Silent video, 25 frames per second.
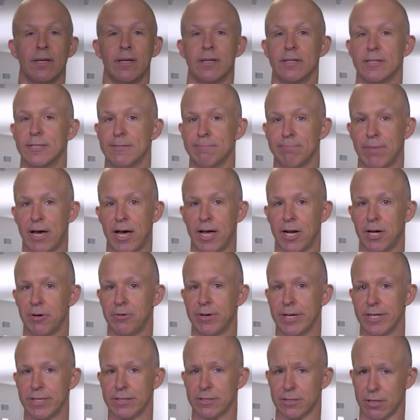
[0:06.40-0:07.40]
Zimbardo
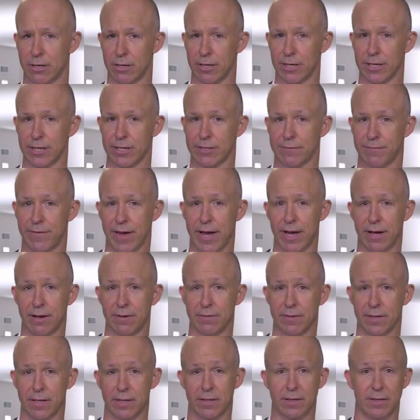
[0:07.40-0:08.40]
and his colleagues
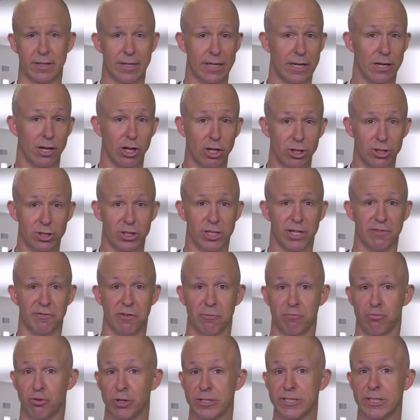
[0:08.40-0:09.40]
found that the illusion of a
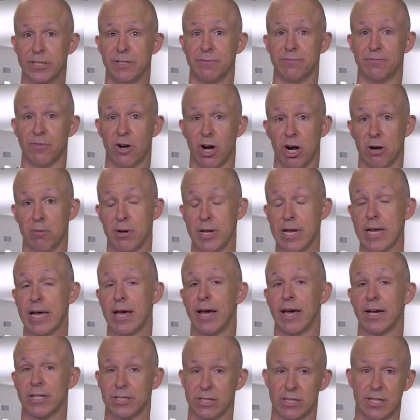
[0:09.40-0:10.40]
prison environment
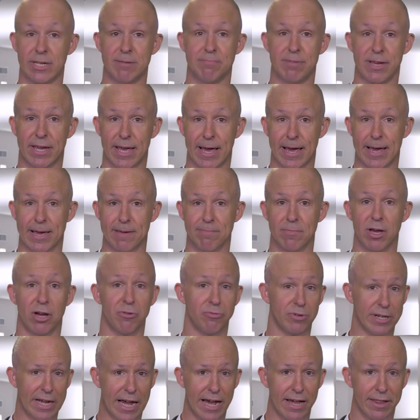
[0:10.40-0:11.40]
actually became a
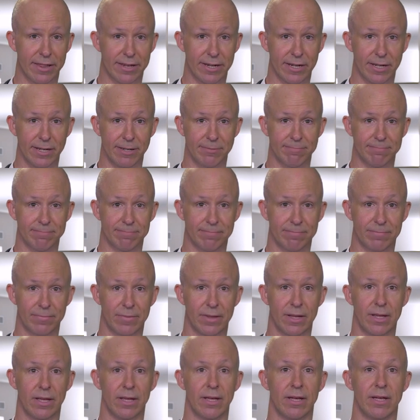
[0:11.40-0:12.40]
reality.
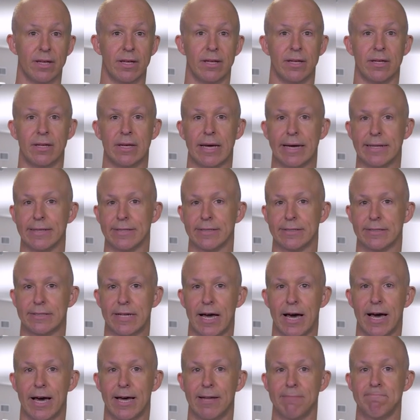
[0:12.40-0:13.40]
At the
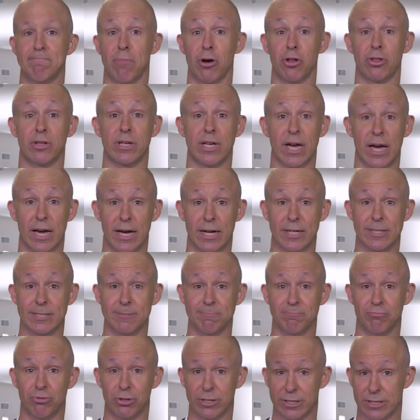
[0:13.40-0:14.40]
start, both guards
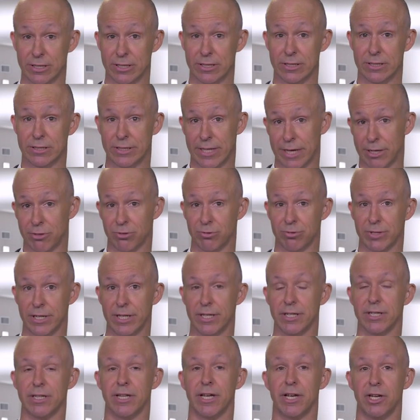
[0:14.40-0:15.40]
and prisoners settled
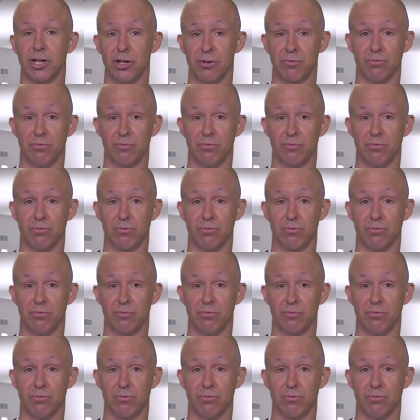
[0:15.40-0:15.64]
into their new